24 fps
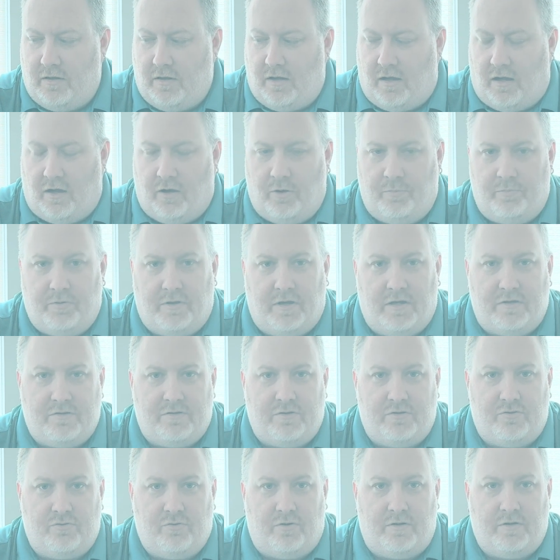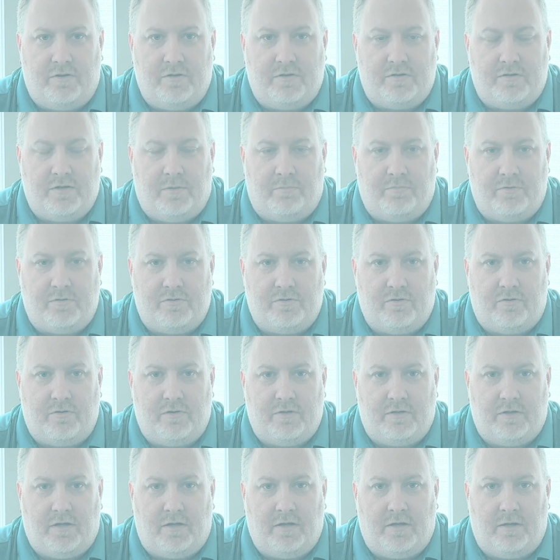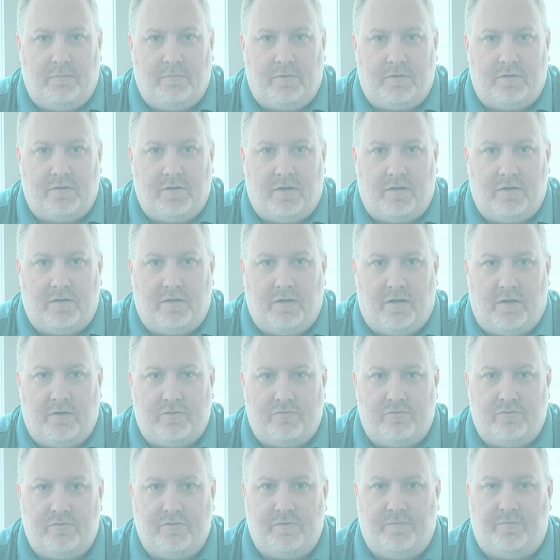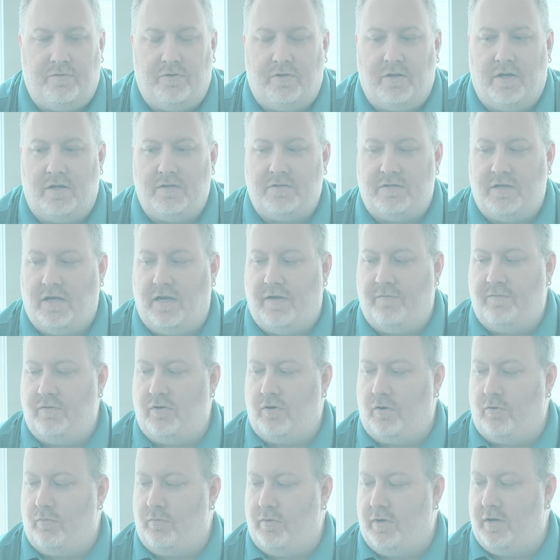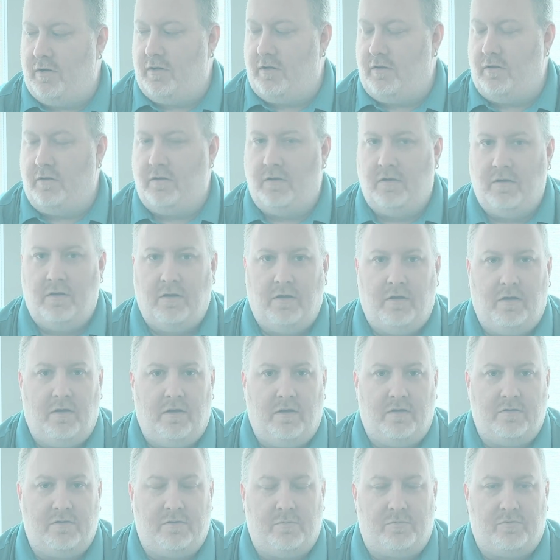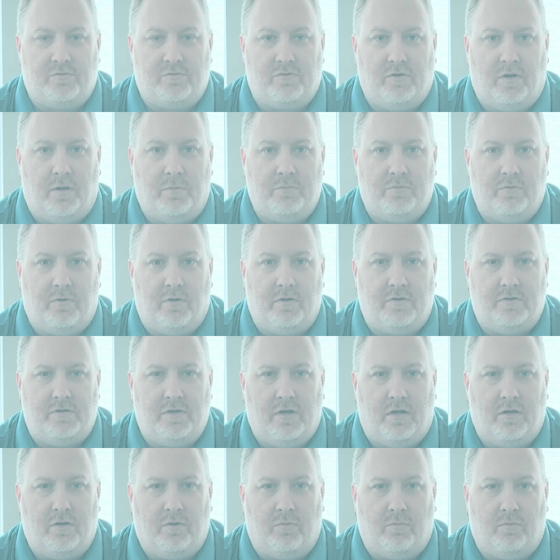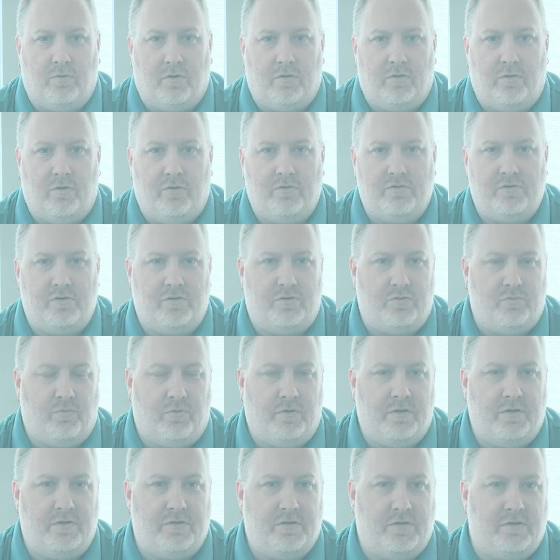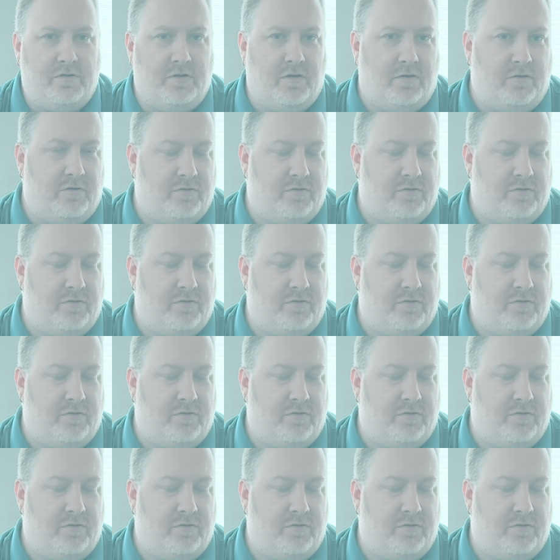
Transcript: I hope you guys enjoyed this episode of Dynamic Diecasters. If you guys haven't already subscribed to our channel, we're close to 2,600